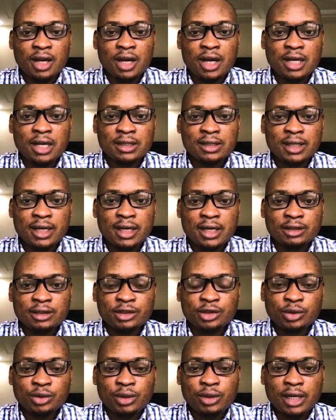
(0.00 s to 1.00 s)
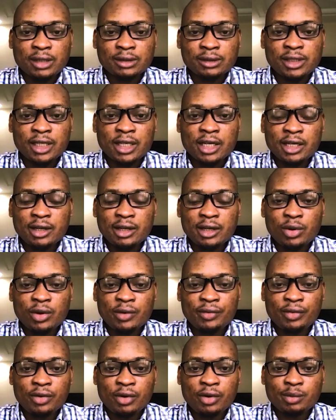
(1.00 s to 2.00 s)
And, and taking away
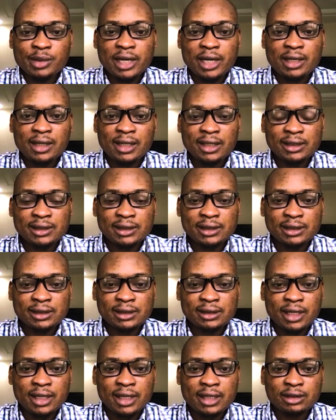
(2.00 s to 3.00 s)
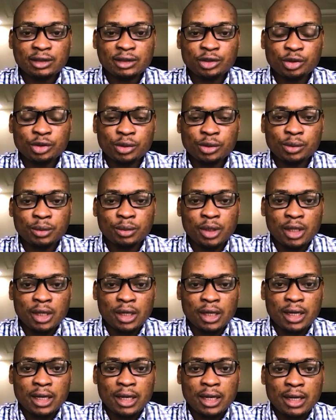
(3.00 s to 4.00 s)
from that lesson and,
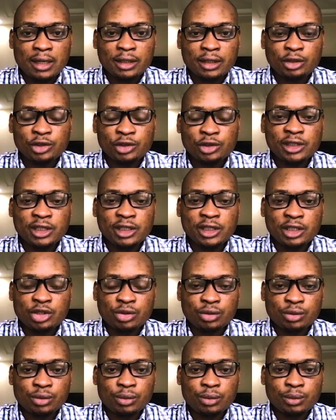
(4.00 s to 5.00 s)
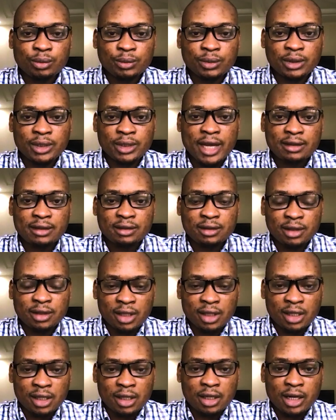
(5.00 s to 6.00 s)
using it to then
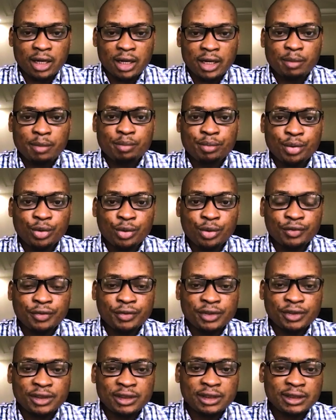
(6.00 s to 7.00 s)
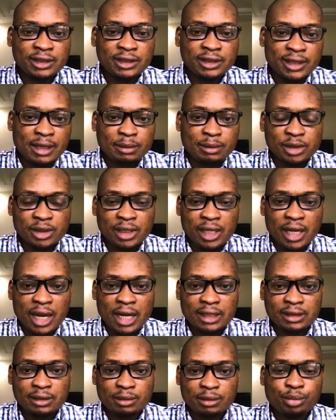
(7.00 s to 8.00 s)
improve systems
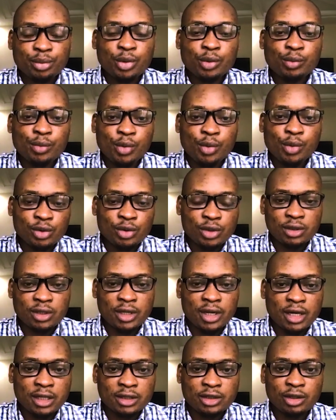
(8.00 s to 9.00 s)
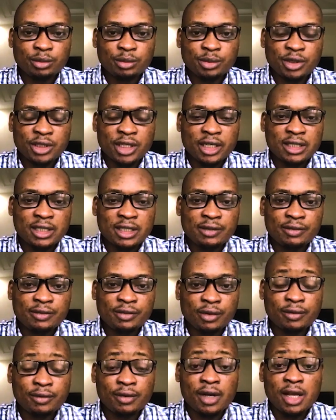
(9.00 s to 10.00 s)
and promote the objective
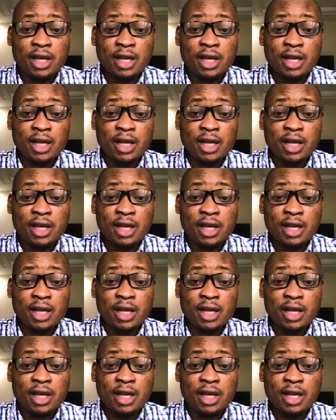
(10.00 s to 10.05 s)
of